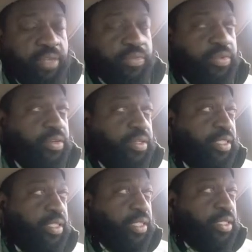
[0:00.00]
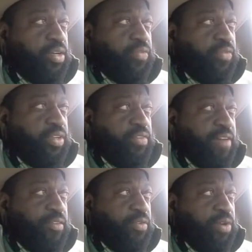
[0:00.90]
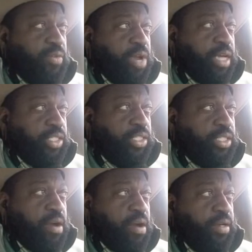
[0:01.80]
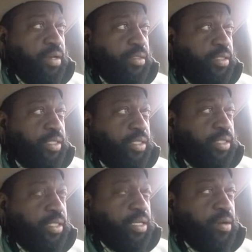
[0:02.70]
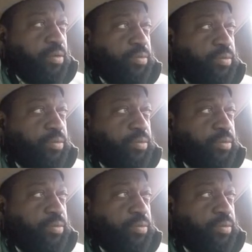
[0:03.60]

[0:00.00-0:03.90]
If you could, if you have a rocky start, you know,